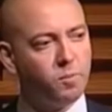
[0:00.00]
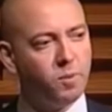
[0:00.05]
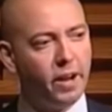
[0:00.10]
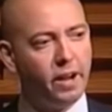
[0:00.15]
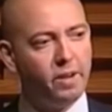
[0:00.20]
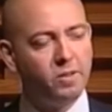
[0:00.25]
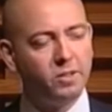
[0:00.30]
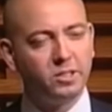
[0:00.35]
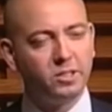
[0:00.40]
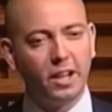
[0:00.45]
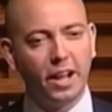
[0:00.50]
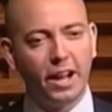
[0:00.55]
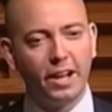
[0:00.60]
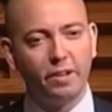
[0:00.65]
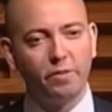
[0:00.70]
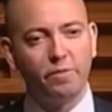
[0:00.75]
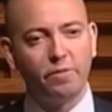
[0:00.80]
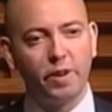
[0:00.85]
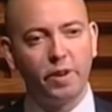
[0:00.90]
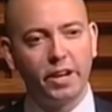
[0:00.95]
but I have a
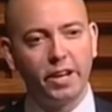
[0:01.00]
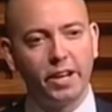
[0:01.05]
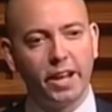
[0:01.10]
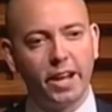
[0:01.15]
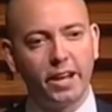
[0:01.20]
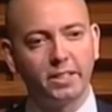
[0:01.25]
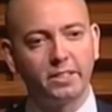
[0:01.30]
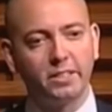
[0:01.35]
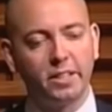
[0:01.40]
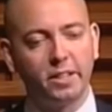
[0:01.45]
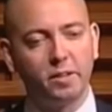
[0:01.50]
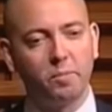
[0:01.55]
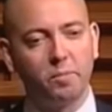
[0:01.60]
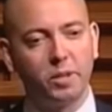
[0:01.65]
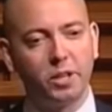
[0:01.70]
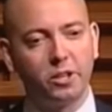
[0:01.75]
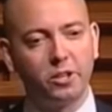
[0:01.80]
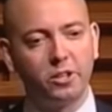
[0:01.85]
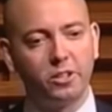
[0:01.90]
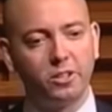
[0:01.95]
slightly funny accent
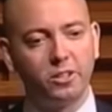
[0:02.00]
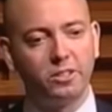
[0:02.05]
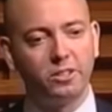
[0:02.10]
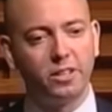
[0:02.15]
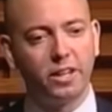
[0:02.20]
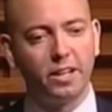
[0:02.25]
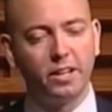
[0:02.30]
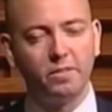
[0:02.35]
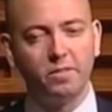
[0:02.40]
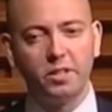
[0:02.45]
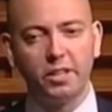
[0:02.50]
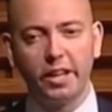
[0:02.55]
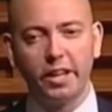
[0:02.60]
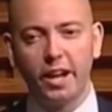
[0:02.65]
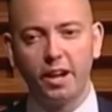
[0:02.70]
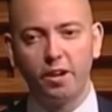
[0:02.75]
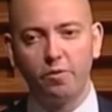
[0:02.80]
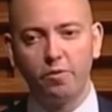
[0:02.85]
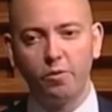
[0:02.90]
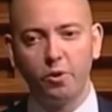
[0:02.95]
because I lived in
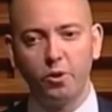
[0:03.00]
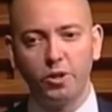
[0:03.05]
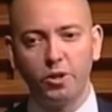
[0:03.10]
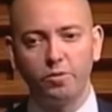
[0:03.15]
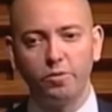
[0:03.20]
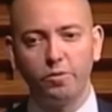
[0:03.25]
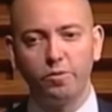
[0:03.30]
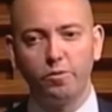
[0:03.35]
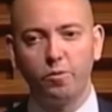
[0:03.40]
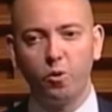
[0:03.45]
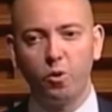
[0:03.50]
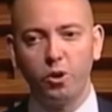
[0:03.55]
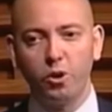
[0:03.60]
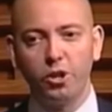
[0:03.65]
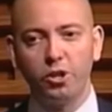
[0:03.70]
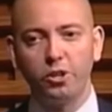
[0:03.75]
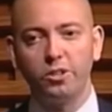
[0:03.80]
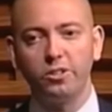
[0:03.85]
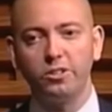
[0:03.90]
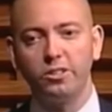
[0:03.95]
California for 4
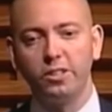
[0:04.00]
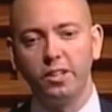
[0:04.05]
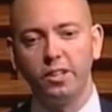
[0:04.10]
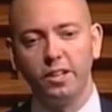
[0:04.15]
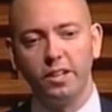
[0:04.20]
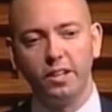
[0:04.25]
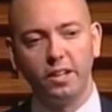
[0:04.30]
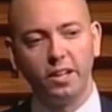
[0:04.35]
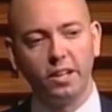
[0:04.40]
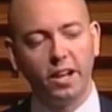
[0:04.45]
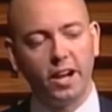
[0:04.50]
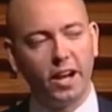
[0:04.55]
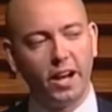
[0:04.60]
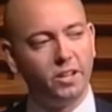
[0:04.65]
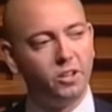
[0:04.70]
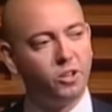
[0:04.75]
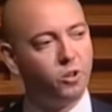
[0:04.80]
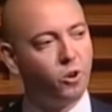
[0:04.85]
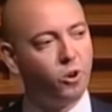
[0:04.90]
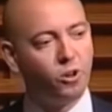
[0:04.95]
years,
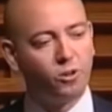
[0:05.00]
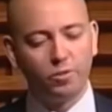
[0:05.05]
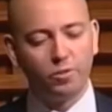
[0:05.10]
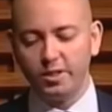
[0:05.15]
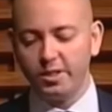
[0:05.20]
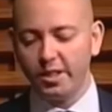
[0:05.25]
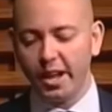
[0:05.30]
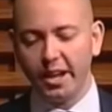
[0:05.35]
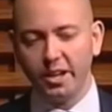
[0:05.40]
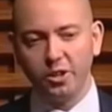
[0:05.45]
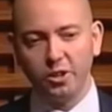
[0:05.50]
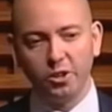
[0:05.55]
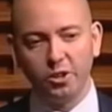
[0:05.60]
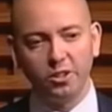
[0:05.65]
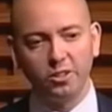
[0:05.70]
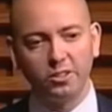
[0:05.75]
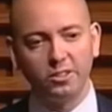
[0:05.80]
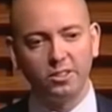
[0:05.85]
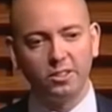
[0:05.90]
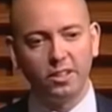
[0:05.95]
New York for 10
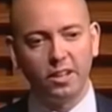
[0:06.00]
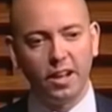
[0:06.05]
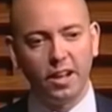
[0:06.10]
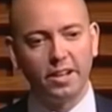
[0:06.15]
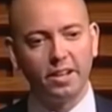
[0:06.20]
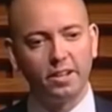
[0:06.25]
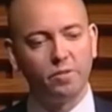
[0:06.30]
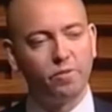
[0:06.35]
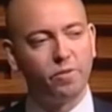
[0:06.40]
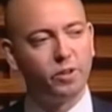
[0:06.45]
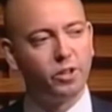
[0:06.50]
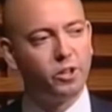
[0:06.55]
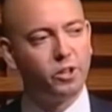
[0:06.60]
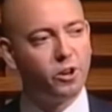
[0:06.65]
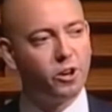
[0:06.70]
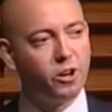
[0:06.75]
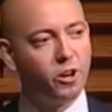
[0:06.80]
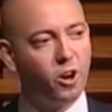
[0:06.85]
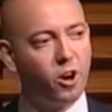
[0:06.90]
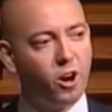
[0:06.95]
years, London for 1.5
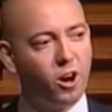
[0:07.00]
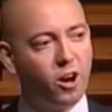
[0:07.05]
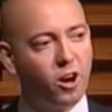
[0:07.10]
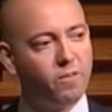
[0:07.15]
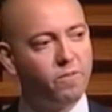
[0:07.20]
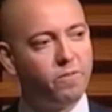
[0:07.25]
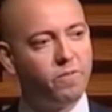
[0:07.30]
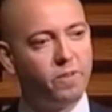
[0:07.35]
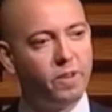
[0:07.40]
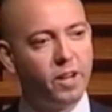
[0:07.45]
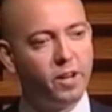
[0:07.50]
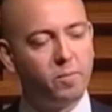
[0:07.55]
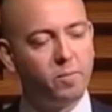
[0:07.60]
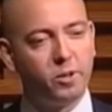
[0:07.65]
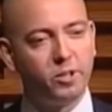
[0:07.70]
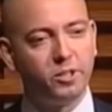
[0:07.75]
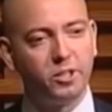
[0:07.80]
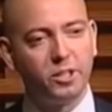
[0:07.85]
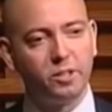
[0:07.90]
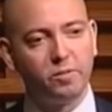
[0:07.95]
years, and I'm
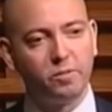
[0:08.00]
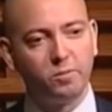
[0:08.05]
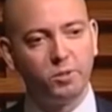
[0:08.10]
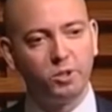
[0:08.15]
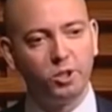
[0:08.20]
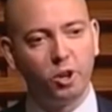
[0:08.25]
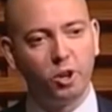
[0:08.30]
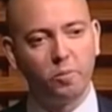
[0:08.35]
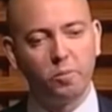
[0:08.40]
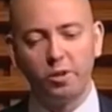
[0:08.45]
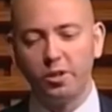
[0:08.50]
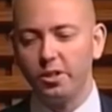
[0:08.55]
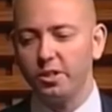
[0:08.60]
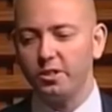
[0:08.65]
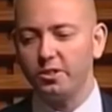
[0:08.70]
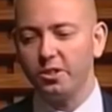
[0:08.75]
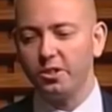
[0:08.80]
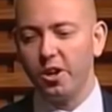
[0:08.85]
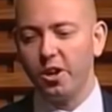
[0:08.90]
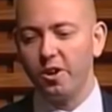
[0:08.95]
originally from
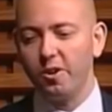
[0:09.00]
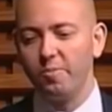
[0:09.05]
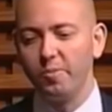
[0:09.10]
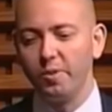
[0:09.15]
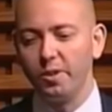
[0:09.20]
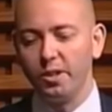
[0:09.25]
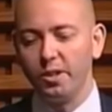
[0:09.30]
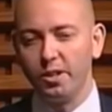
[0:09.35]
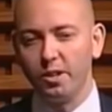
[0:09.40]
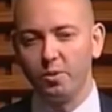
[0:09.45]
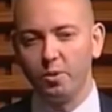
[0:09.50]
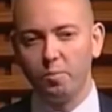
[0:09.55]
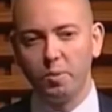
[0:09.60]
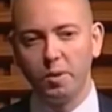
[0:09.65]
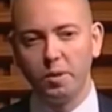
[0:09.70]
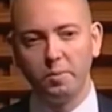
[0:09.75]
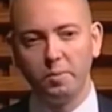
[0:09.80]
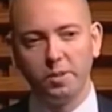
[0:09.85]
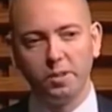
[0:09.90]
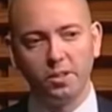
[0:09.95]
Joburg. So when
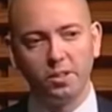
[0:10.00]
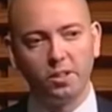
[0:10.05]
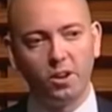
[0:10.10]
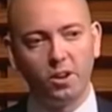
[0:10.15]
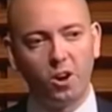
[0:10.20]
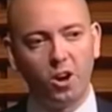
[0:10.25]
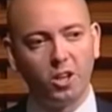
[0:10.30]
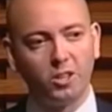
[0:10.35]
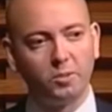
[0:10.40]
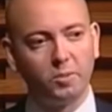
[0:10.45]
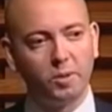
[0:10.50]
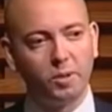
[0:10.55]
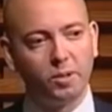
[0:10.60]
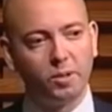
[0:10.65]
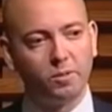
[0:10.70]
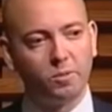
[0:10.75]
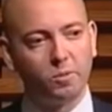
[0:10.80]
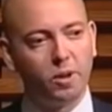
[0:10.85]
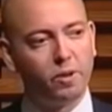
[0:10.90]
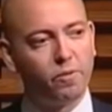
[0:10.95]
people ask
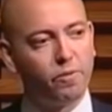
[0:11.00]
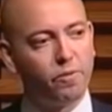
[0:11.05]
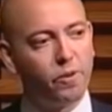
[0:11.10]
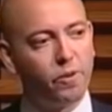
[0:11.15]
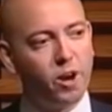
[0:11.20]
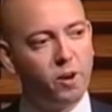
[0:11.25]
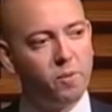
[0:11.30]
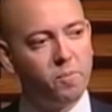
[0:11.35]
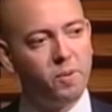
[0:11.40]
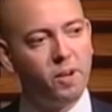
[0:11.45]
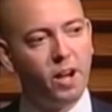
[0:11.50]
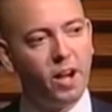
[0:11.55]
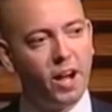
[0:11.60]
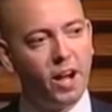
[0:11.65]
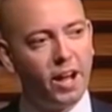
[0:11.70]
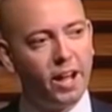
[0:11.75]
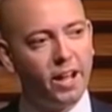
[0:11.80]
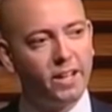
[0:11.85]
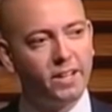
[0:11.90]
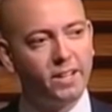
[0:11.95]
me where I'm from,
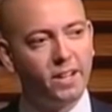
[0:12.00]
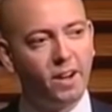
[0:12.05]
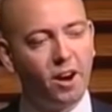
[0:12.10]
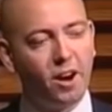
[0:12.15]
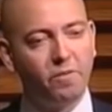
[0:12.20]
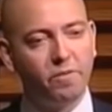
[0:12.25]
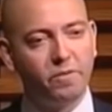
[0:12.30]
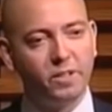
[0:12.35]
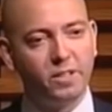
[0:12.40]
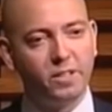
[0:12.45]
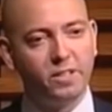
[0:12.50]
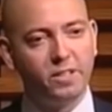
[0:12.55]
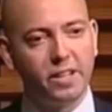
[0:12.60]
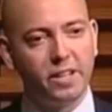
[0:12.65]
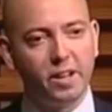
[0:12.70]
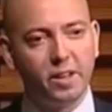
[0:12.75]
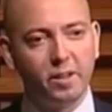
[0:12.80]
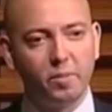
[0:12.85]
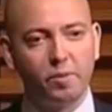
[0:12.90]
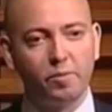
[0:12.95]
I often
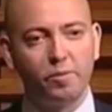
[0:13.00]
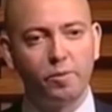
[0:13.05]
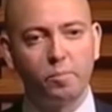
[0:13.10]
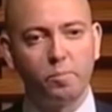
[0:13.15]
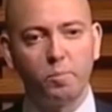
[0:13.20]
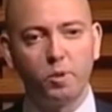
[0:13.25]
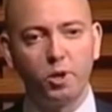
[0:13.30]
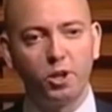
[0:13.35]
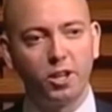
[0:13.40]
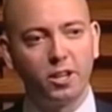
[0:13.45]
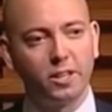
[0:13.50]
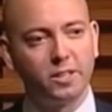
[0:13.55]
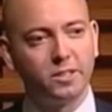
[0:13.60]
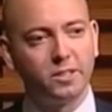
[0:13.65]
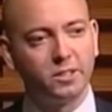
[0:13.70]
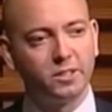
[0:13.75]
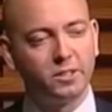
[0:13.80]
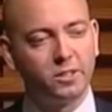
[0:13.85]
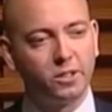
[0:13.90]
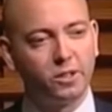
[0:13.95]
tell them I'm from Brooklyn
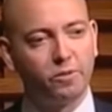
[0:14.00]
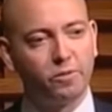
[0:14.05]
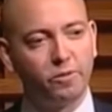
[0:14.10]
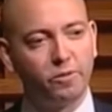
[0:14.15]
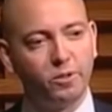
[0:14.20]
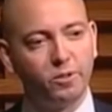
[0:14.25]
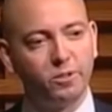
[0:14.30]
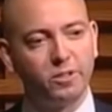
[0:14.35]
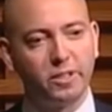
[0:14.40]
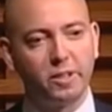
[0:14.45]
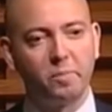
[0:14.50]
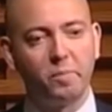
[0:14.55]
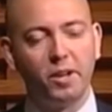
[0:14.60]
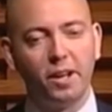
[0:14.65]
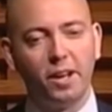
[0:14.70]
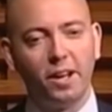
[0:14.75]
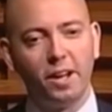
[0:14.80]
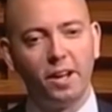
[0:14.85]
just to confuse them,